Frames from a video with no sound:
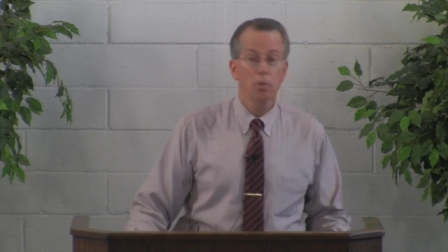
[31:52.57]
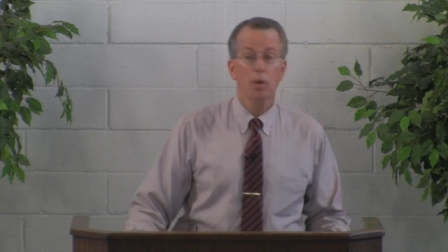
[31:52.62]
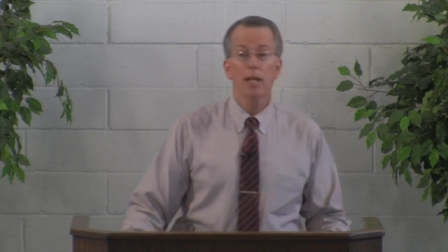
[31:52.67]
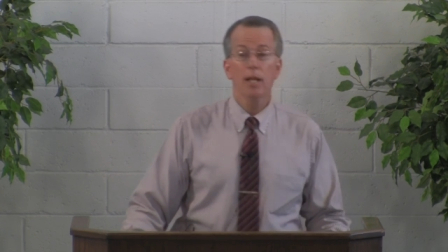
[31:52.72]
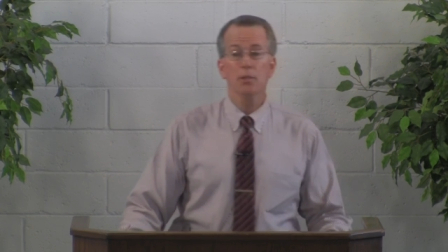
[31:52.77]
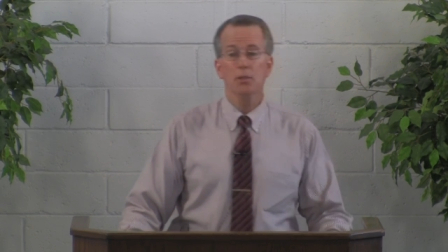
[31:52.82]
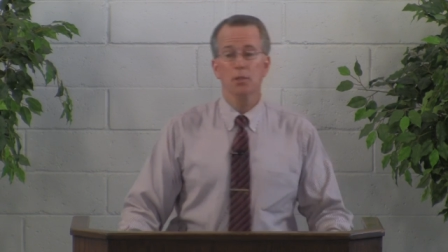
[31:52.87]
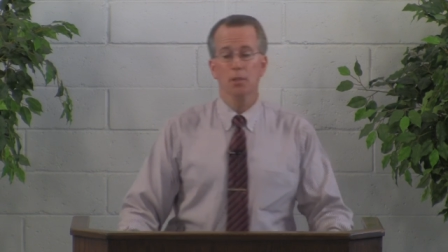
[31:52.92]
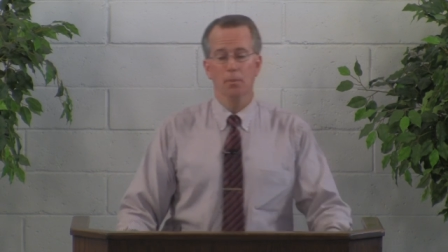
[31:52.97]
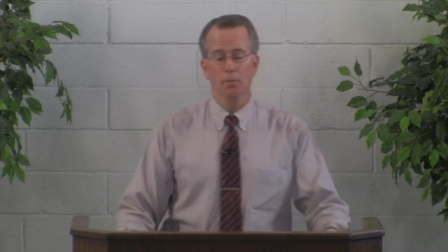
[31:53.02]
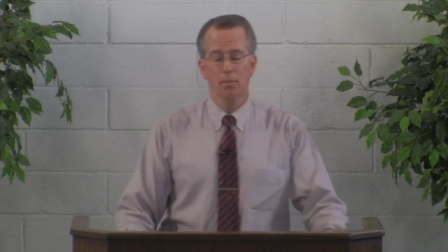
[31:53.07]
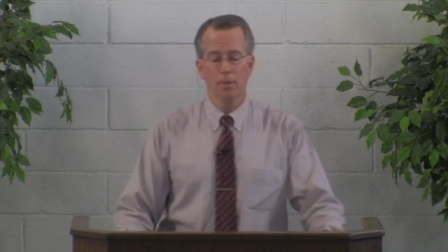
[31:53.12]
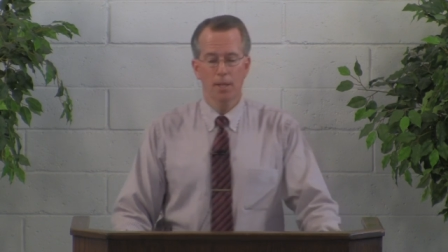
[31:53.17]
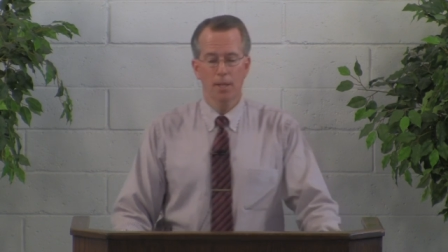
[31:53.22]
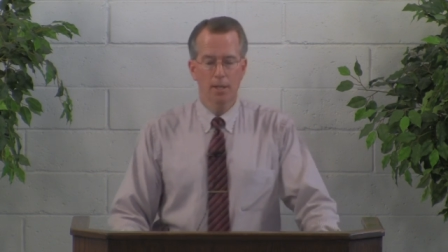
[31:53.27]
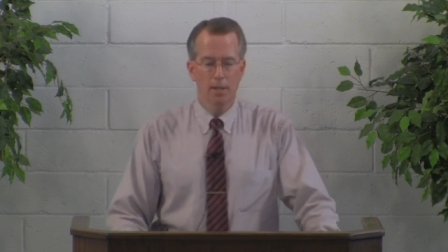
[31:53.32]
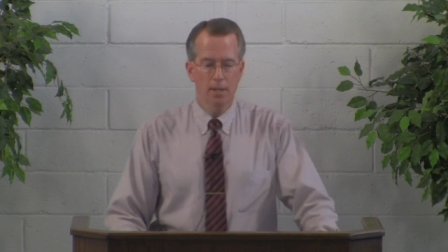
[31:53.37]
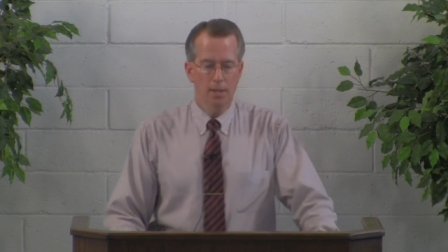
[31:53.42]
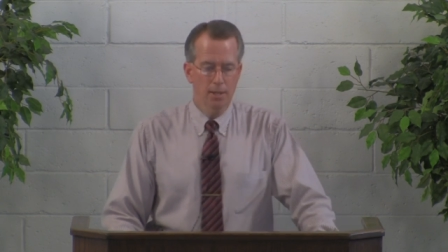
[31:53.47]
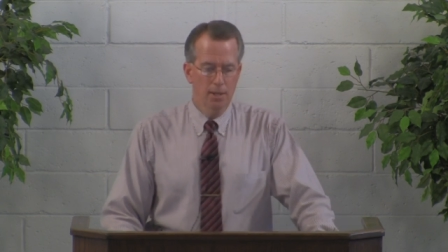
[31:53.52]
Praise him
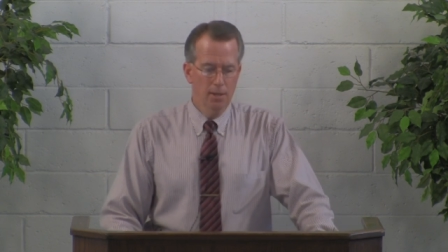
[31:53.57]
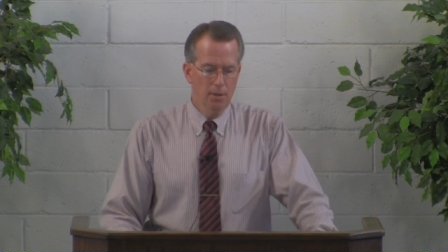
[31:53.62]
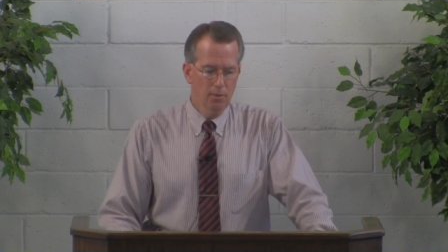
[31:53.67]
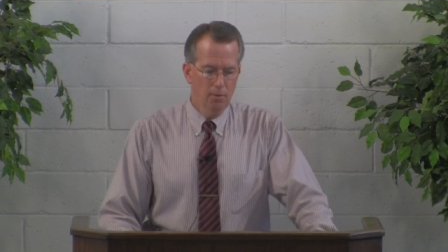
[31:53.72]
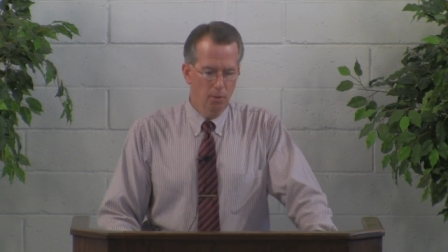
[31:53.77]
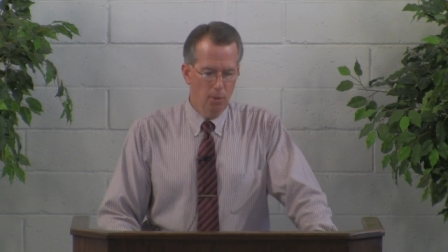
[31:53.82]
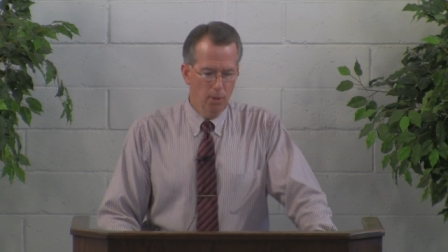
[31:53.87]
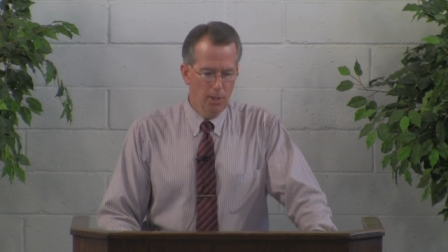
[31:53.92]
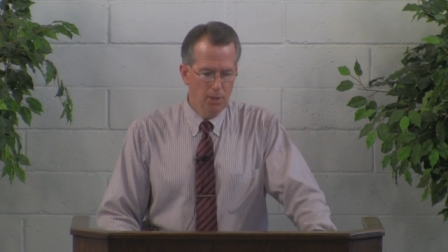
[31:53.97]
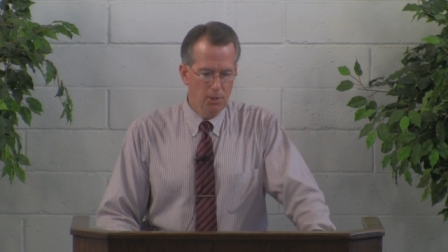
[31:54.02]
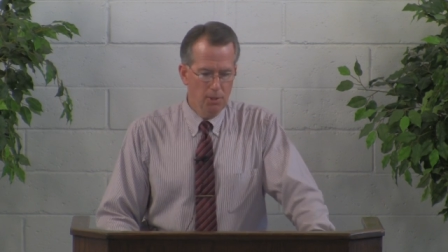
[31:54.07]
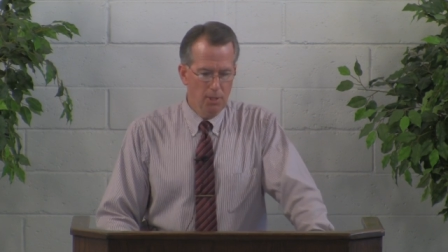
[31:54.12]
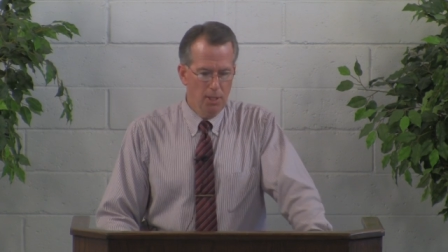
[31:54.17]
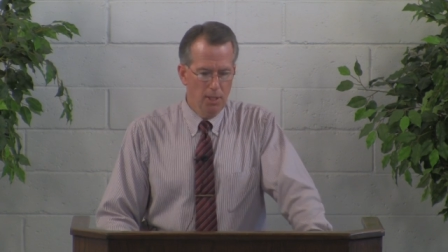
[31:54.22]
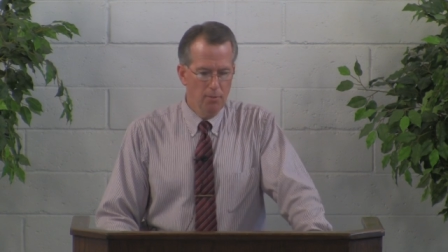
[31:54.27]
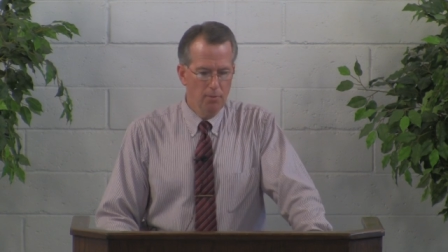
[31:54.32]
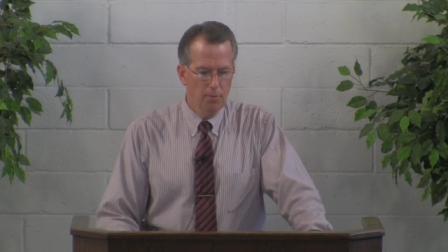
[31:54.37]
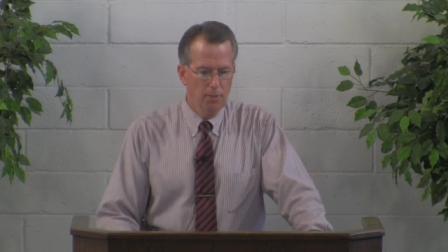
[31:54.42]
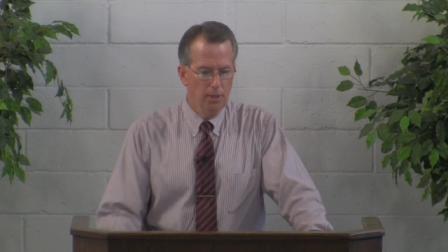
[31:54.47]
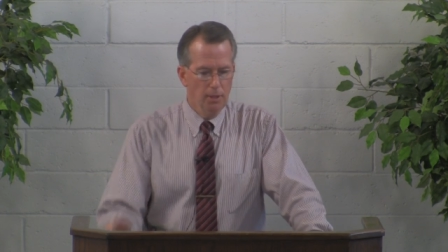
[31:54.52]
for his
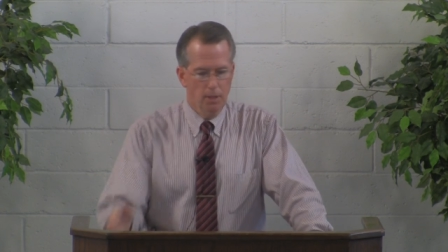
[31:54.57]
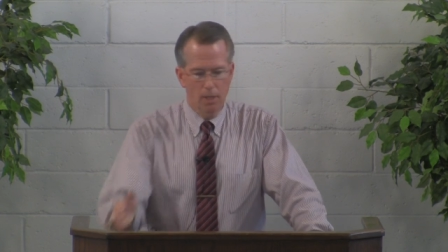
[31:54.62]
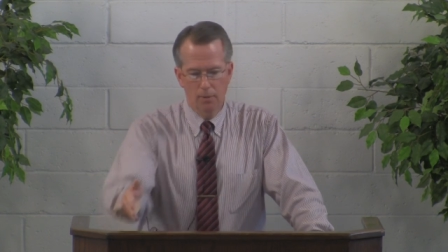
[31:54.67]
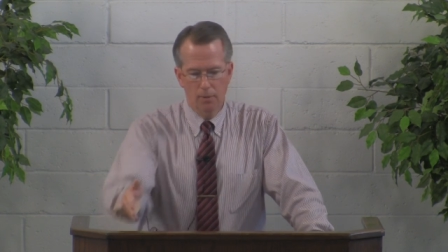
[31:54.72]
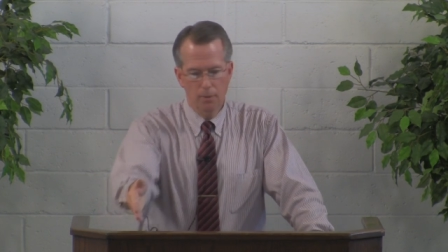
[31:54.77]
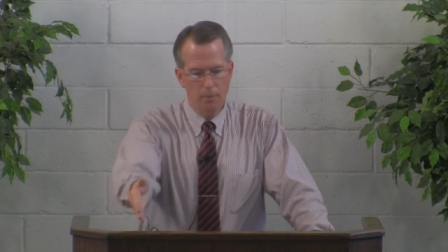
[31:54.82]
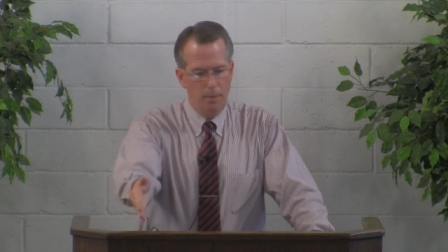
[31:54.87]
infinite love.